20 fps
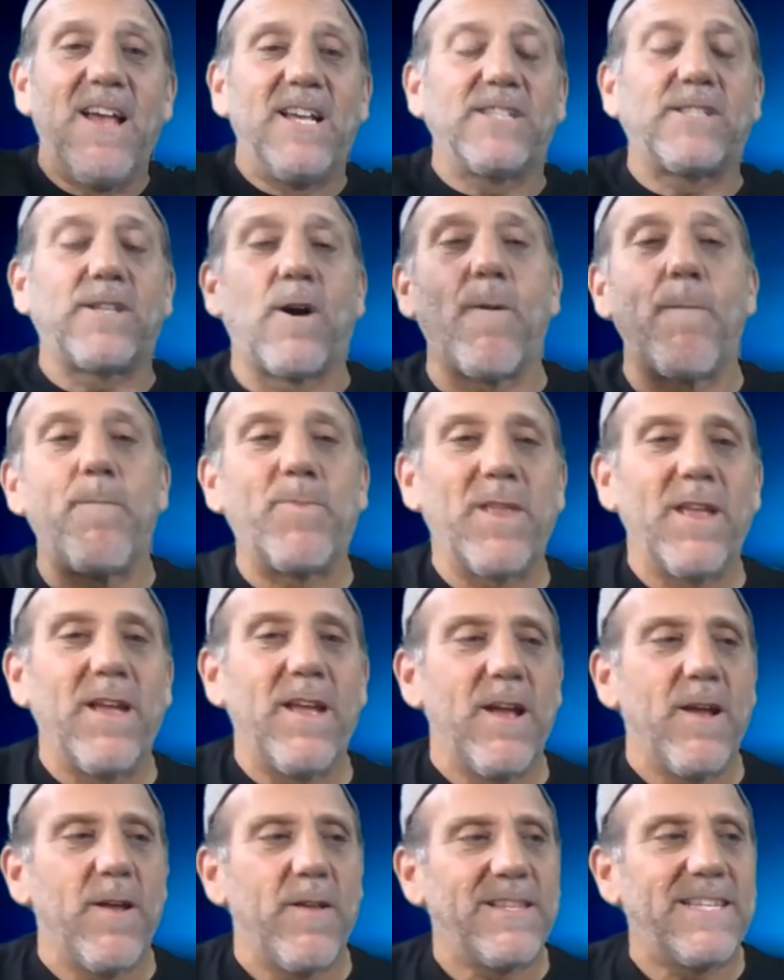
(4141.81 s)
So
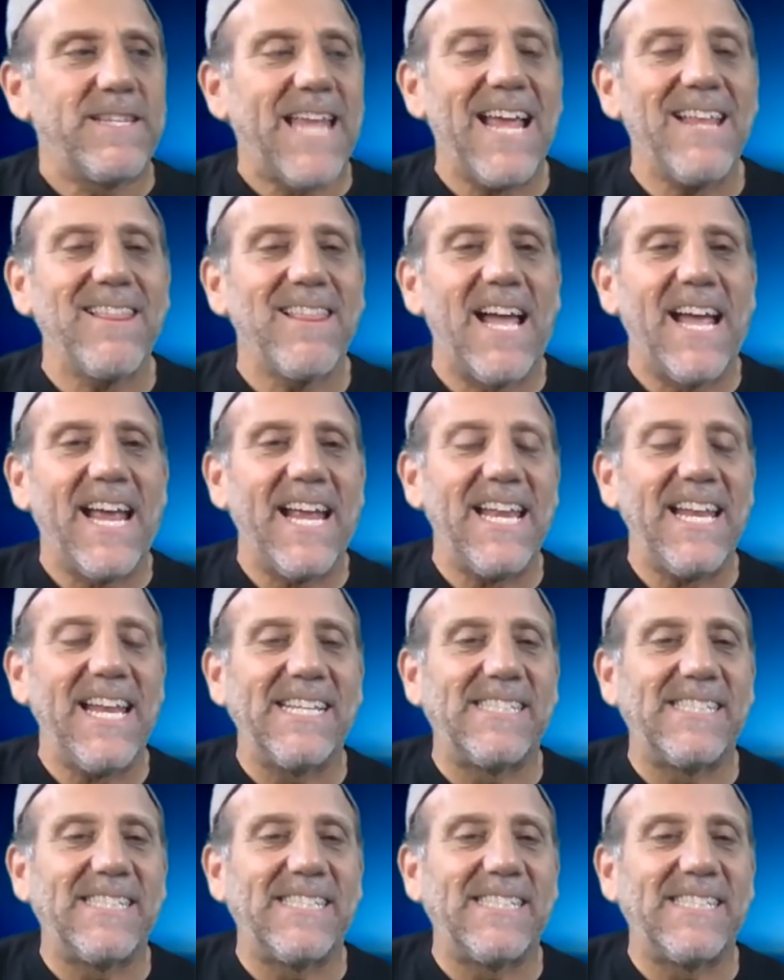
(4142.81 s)
daylight is